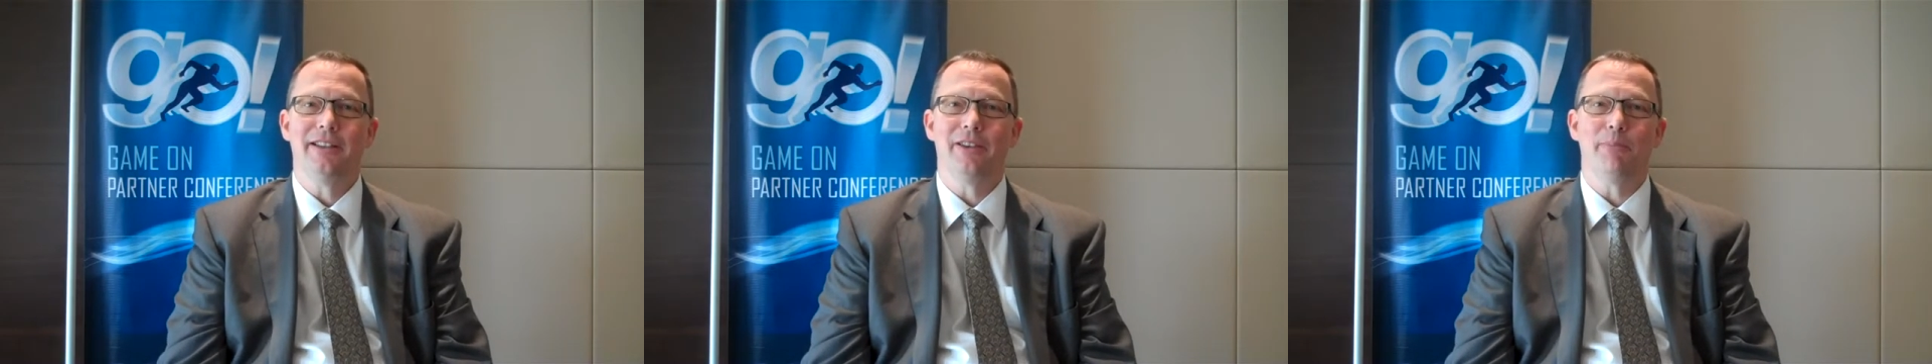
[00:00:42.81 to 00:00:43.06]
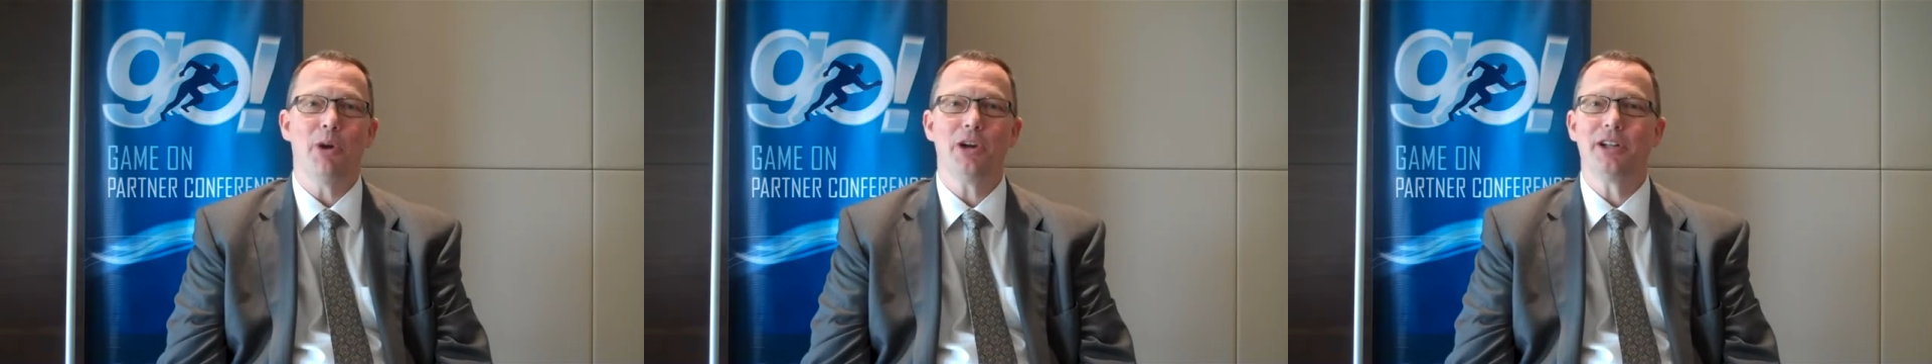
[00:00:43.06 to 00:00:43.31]

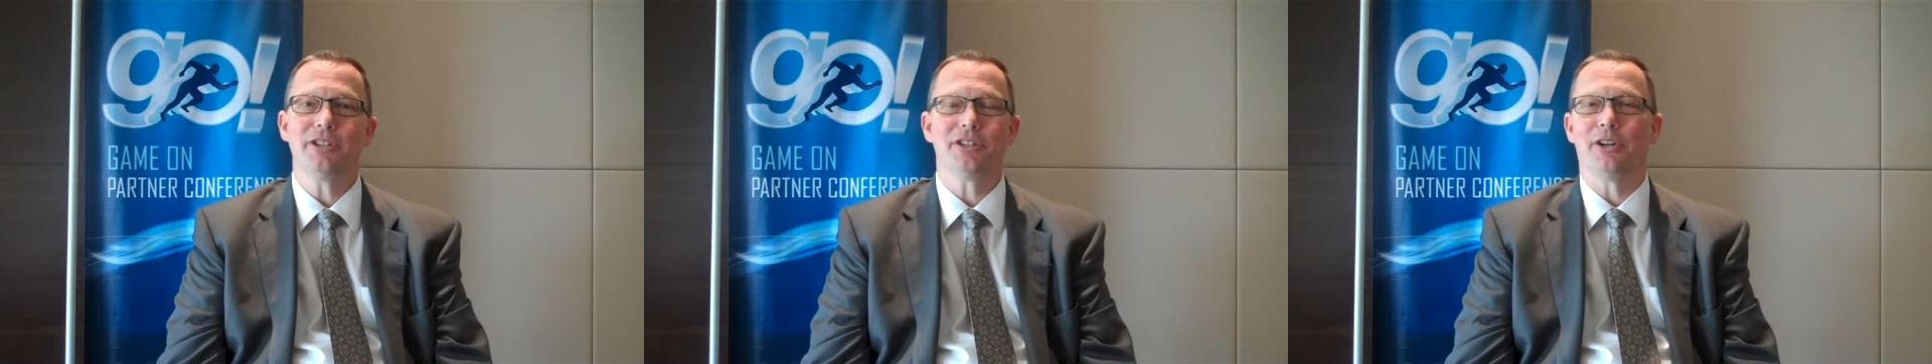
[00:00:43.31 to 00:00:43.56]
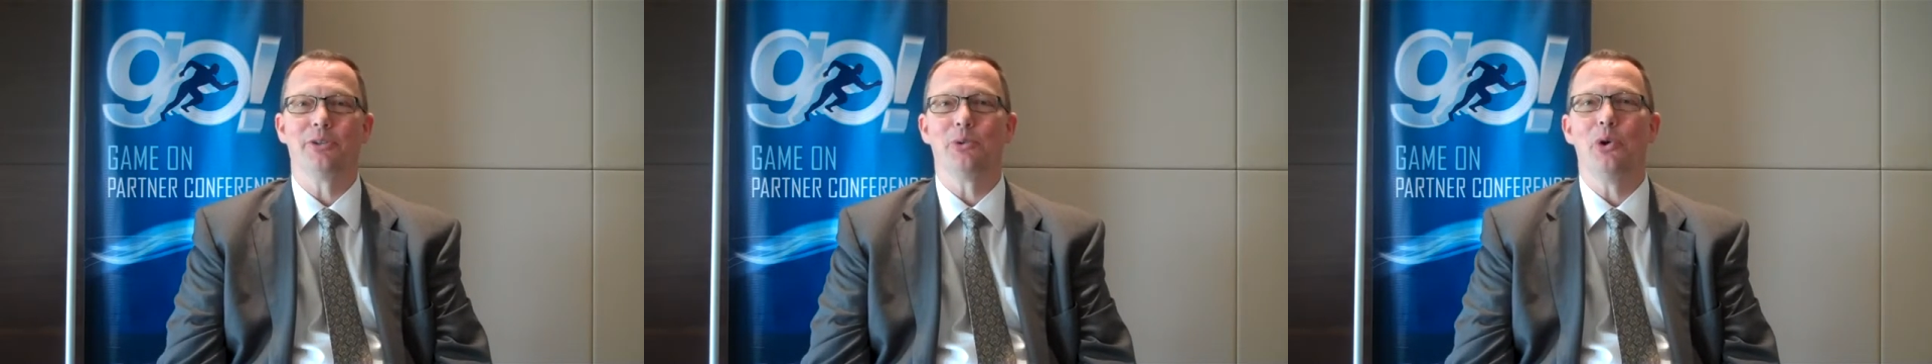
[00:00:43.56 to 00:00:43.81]
the markets
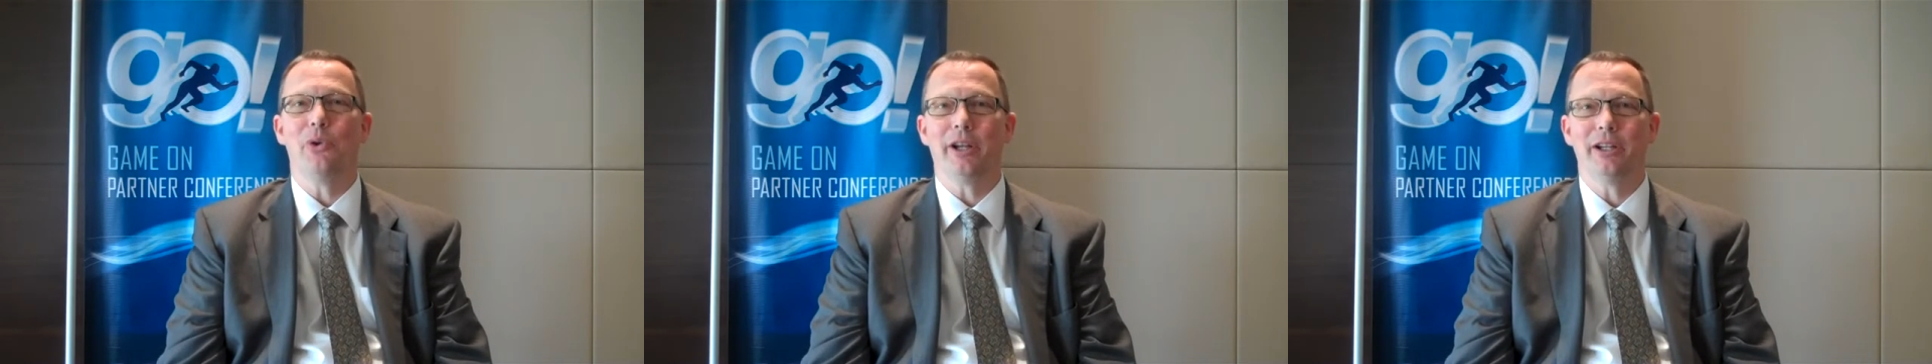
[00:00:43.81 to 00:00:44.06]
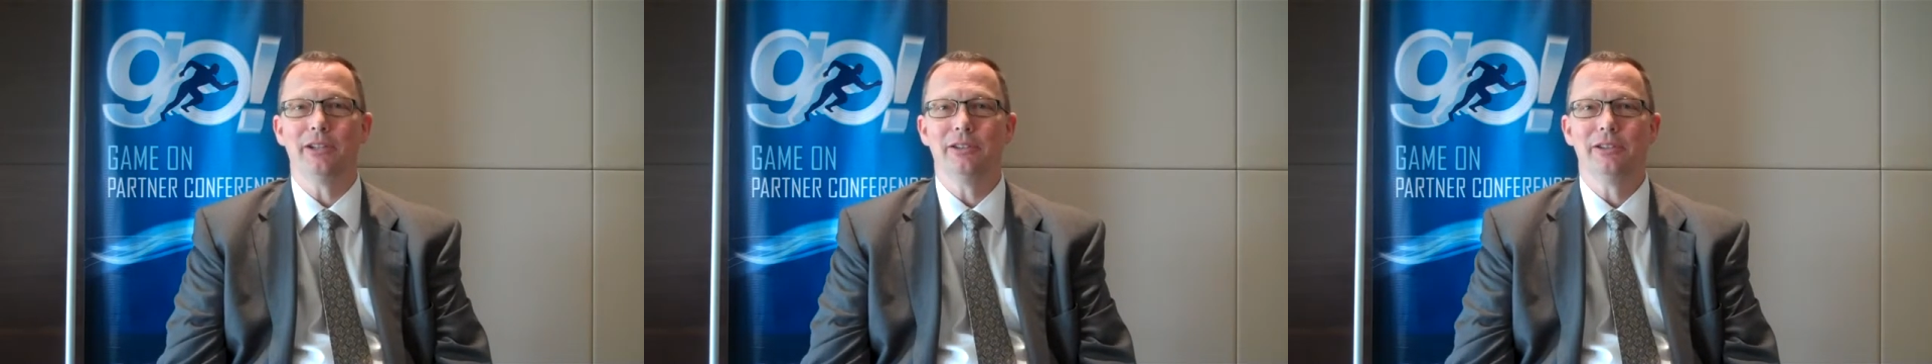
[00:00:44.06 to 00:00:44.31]
are
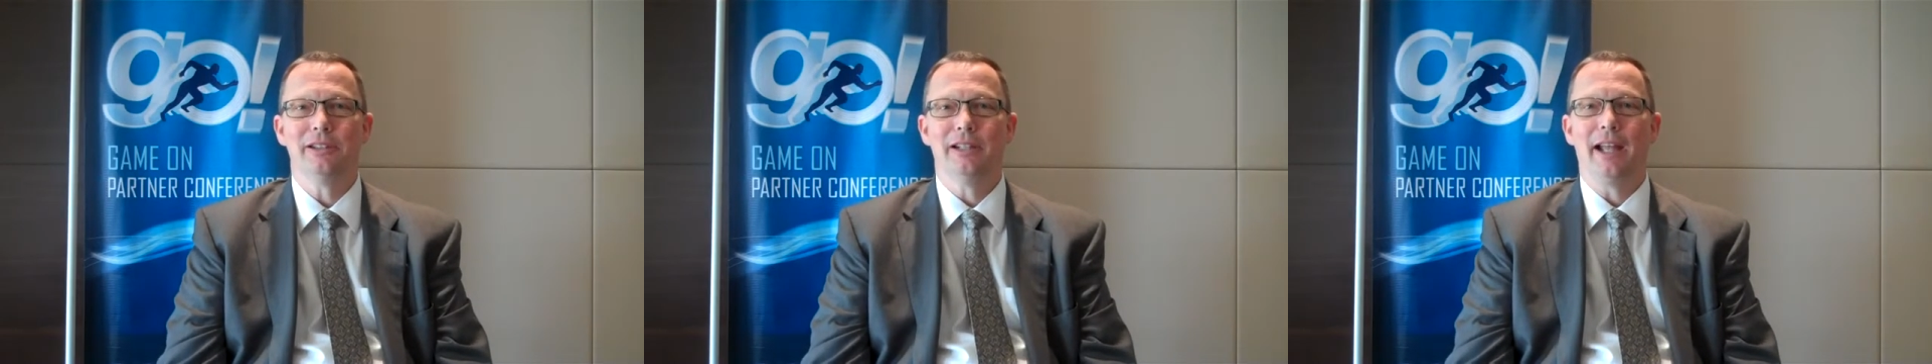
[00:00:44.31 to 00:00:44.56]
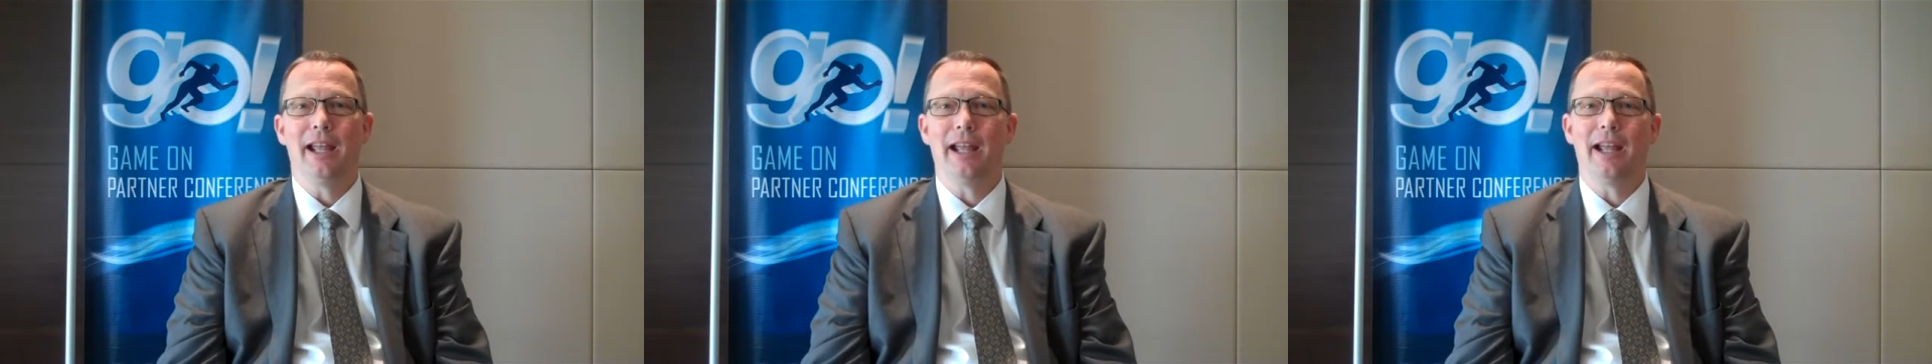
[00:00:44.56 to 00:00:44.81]
growing
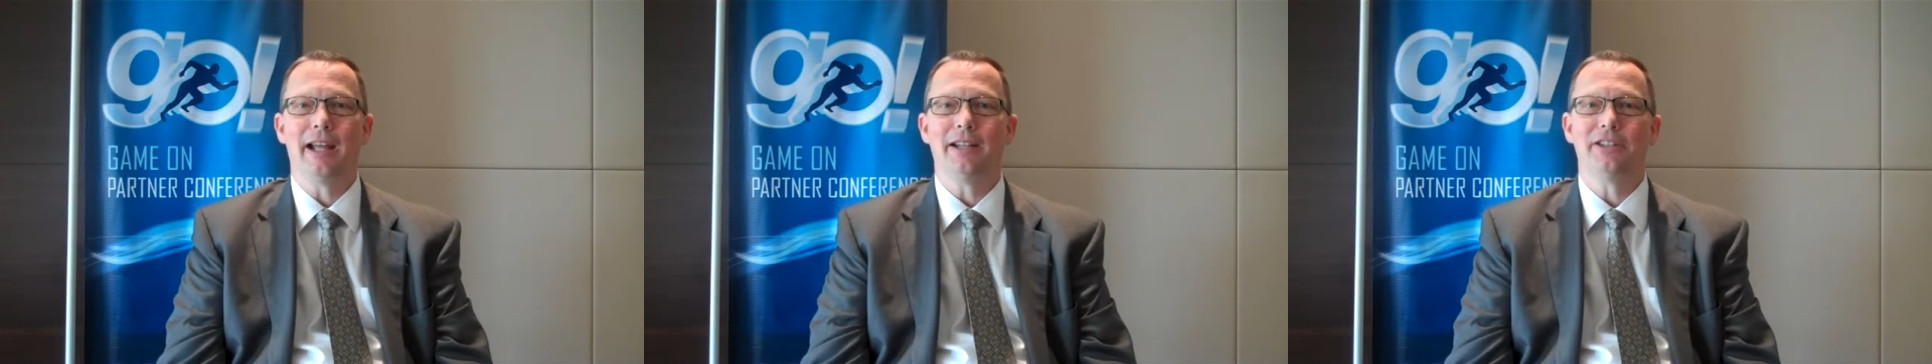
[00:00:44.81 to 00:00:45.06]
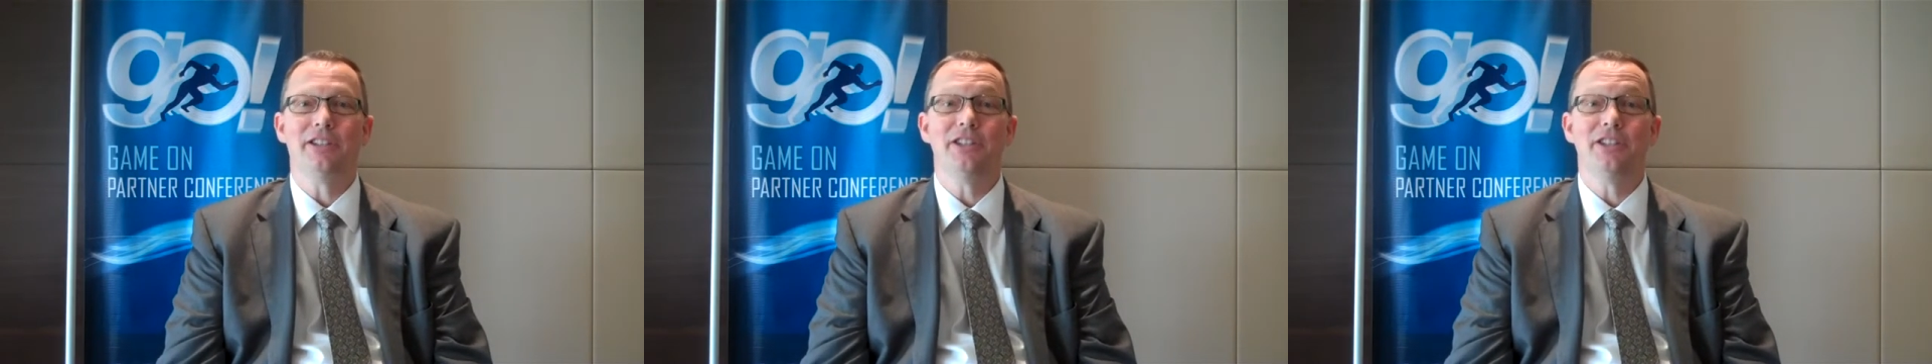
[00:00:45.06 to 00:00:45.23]
and